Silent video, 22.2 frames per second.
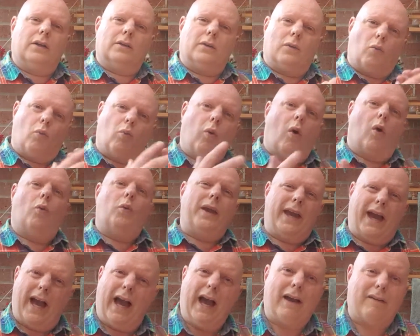What we
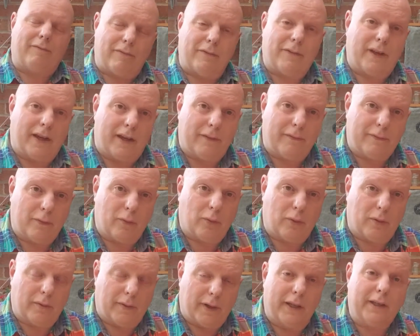have,
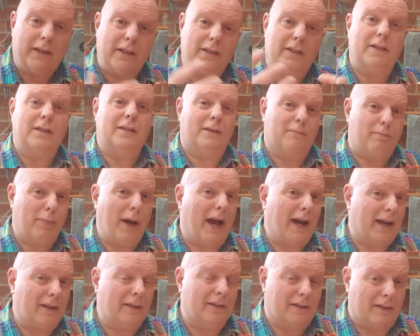therefore, and this is the
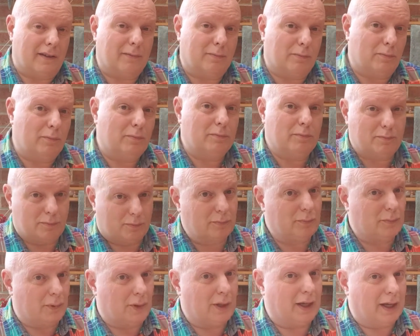pattern that I'm
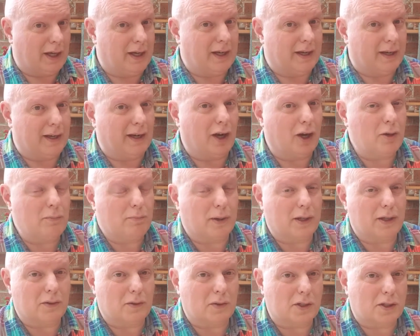
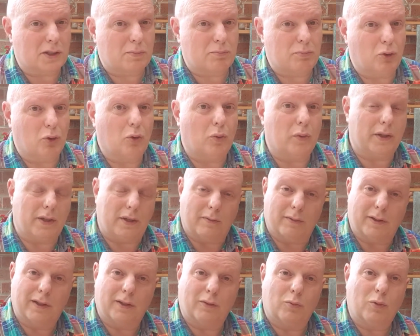hoping to explore with you
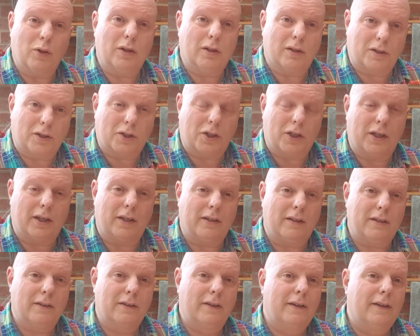in the worksheet,
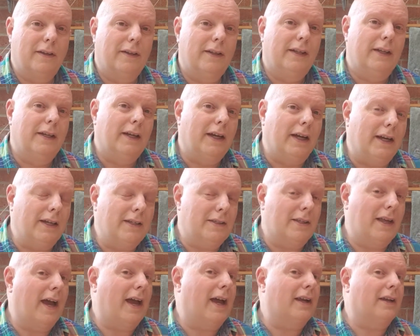is
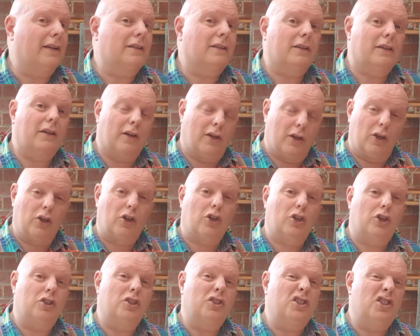that
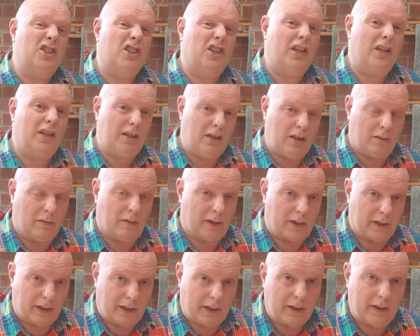
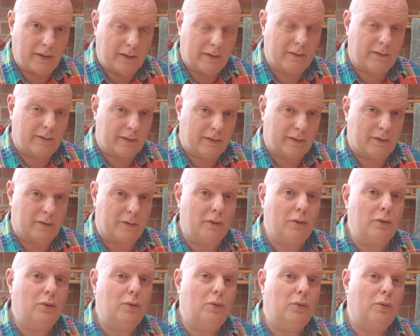continually
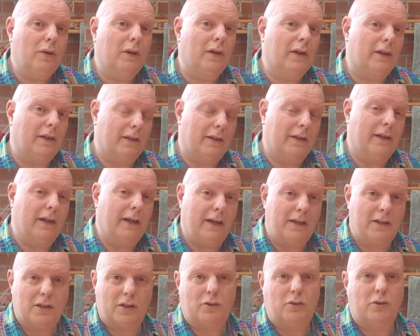through the
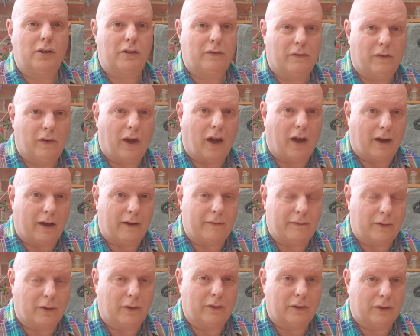history of life
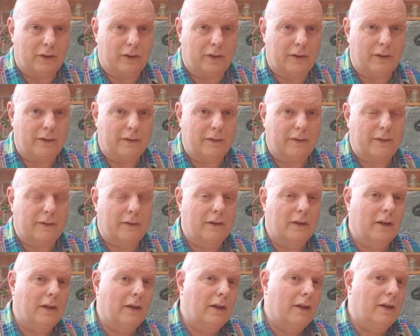on Earth,
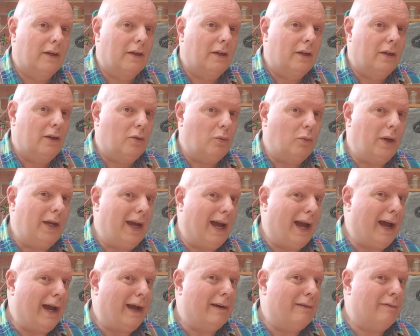we
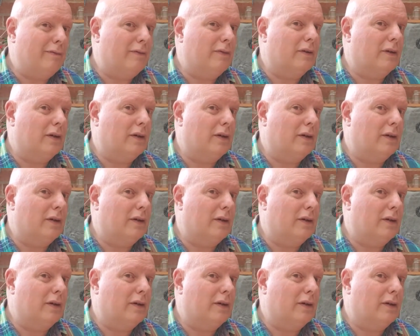have